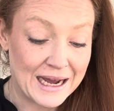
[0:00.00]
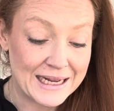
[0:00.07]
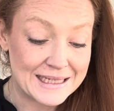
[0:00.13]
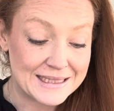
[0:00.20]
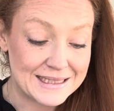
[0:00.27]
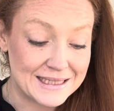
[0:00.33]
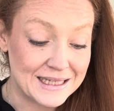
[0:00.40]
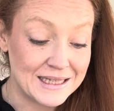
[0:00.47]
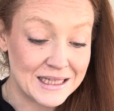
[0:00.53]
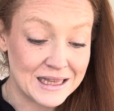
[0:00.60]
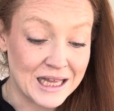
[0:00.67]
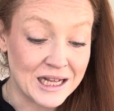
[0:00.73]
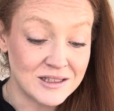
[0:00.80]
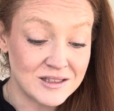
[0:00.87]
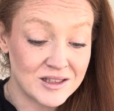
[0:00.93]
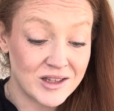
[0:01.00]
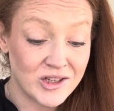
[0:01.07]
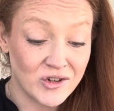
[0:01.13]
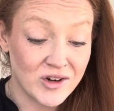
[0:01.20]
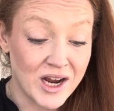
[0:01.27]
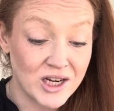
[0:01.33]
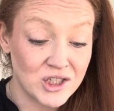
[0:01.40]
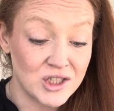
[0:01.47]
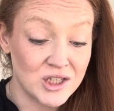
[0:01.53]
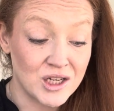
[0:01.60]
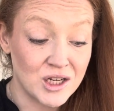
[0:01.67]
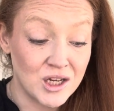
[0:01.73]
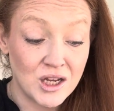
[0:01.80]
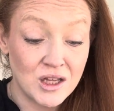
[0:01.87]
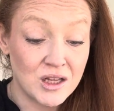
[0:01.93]
I see that that's the
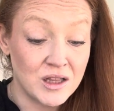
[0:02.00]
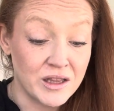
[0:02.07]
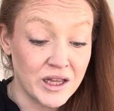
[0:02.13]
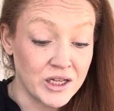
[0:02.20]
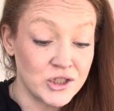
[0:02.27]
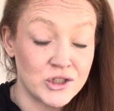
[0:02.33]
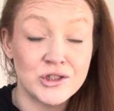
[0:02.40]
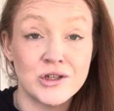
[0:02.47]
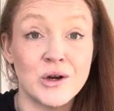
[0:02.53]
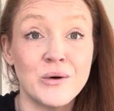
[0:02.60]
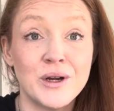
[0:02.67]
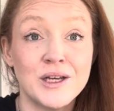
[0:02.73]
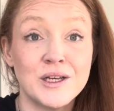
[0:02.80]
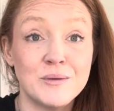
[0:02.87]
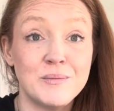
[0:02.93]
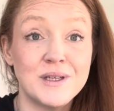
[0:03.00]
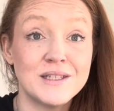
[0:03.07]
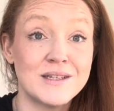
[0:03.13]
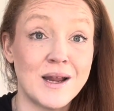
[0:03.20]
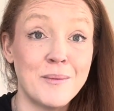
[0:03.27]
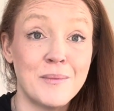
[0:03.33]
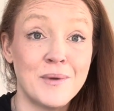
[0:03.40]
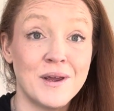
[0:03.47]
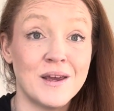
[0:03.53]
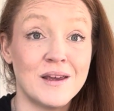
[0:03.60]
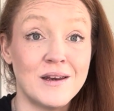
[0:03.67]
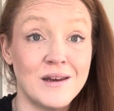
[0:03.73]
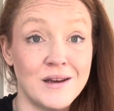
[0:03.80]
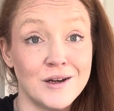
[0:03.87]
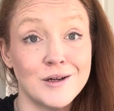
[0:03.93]
direction that you're going to be stepping in
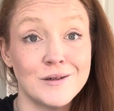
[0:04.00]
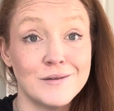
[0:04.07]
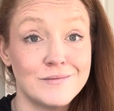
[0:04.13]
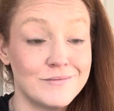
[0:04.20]
here.